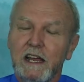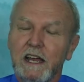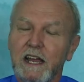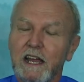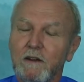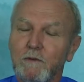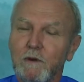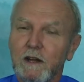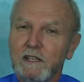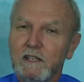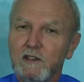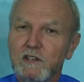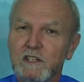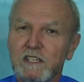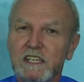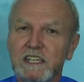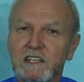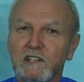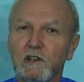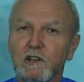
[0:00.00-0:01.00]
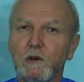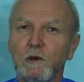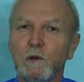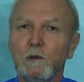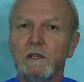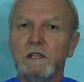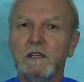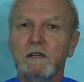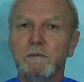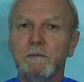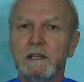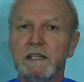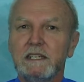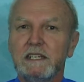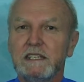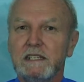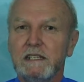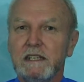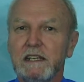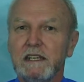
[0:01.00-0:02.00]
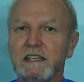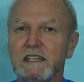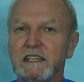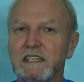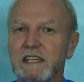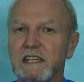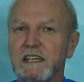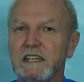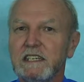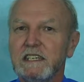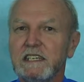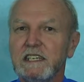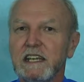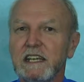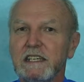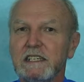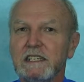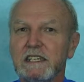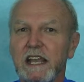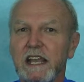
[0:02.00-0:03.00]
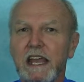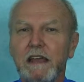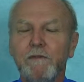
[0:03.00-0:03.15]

And Rajarsi told him, he says,